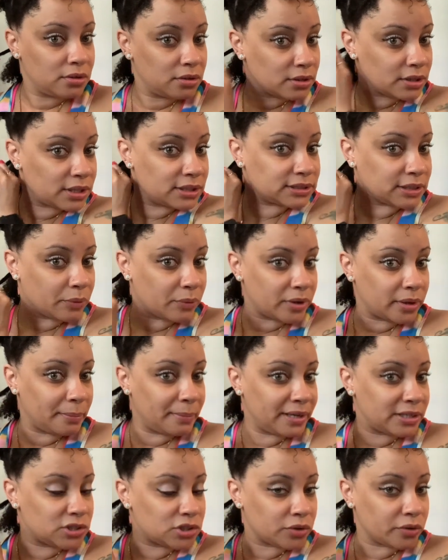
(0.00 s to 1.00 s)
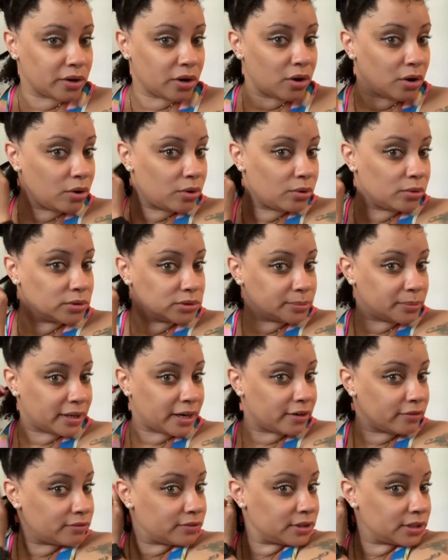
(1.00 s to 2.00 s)
because I want to make sure it holds, but I
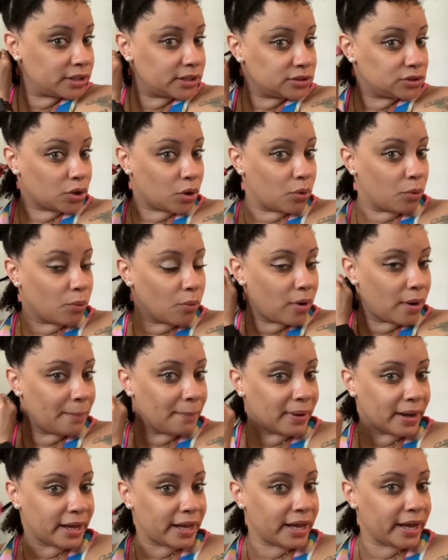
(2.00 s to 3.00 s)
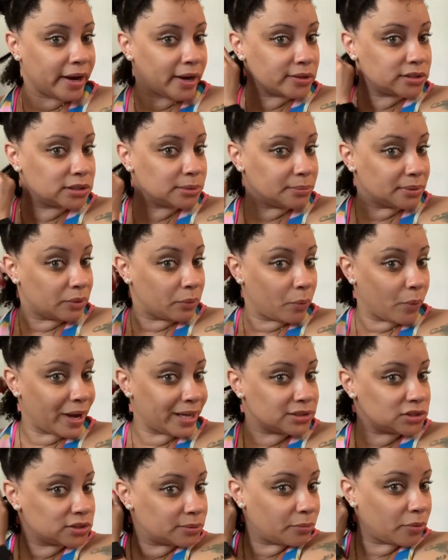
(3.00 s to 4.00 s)
really don't want my hair to be
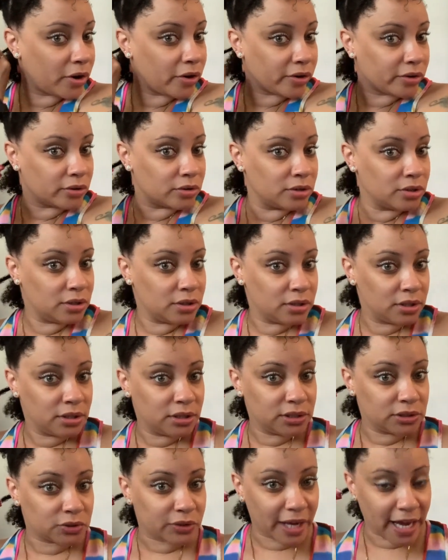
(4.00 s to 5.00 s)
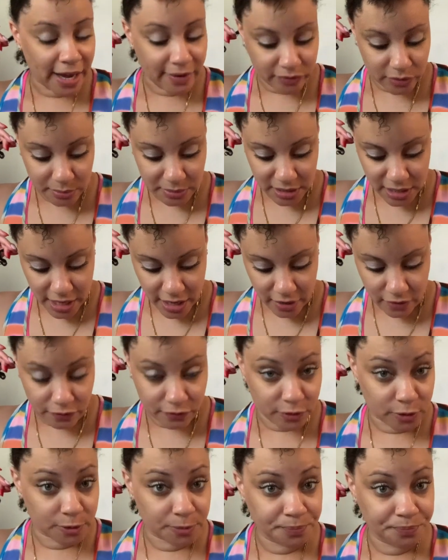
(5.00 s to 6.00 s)
wet tomorrow, so I have to be
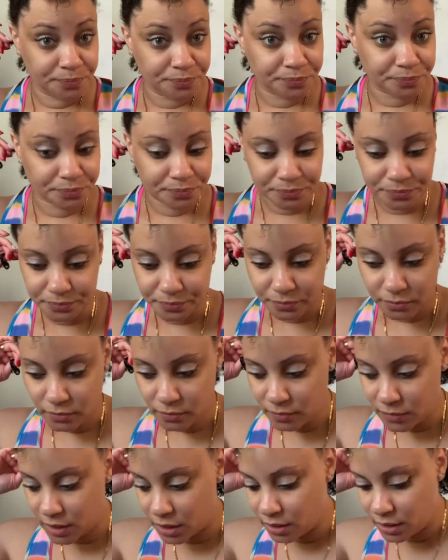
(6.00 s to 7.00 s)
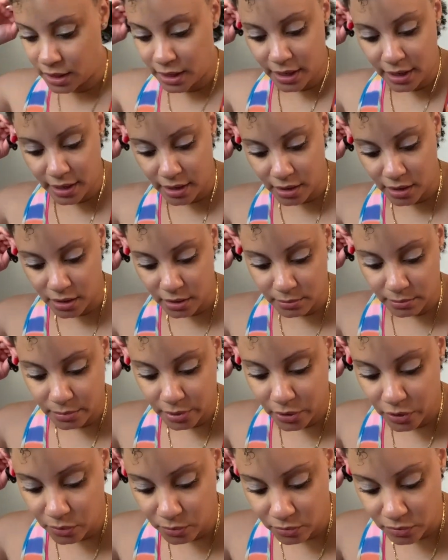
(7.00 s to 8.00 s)
careful. Perm
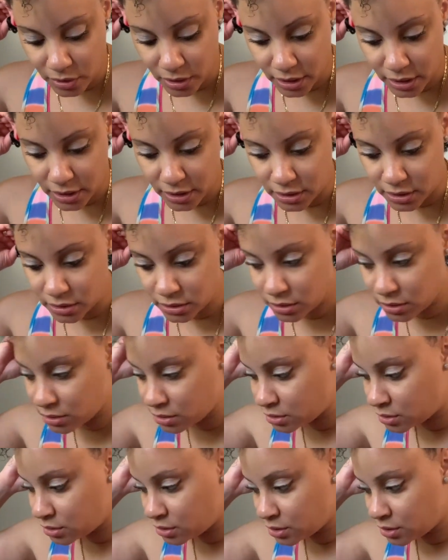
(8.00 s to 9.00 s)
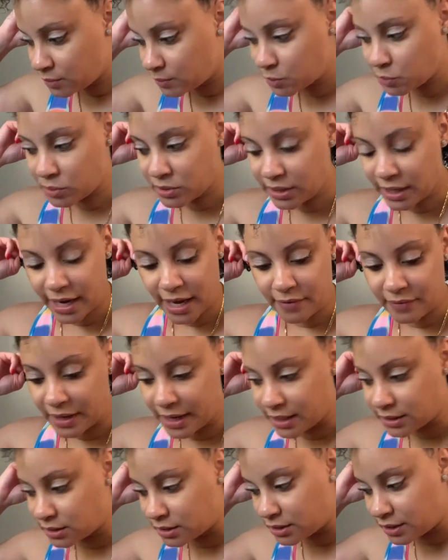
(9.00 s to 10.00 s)
rod. Which one did I have? I
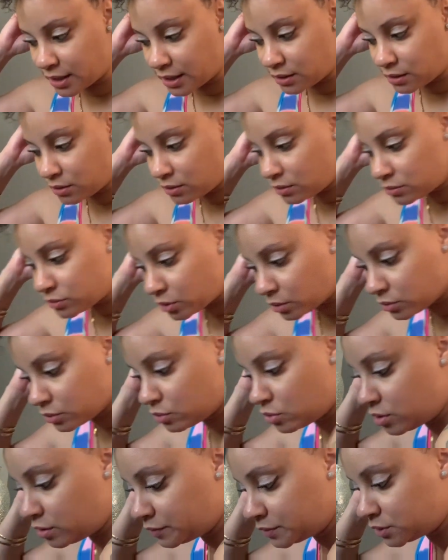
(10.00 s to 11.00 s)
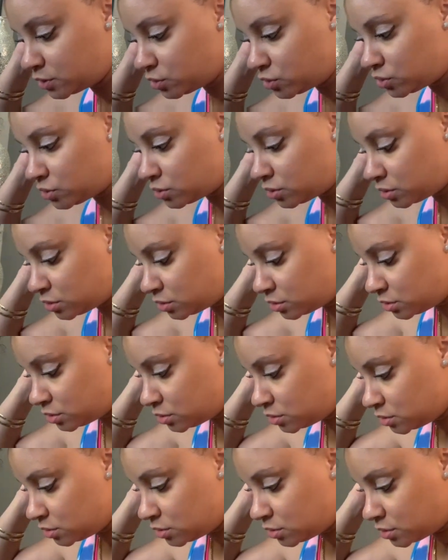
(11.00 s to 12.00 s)
had the yellow, no, the orange.
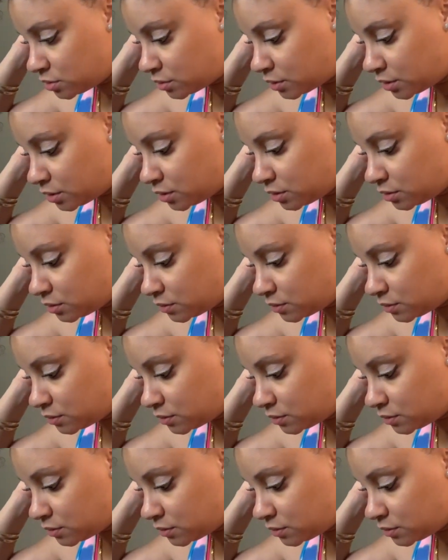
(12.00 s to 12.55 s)
Right.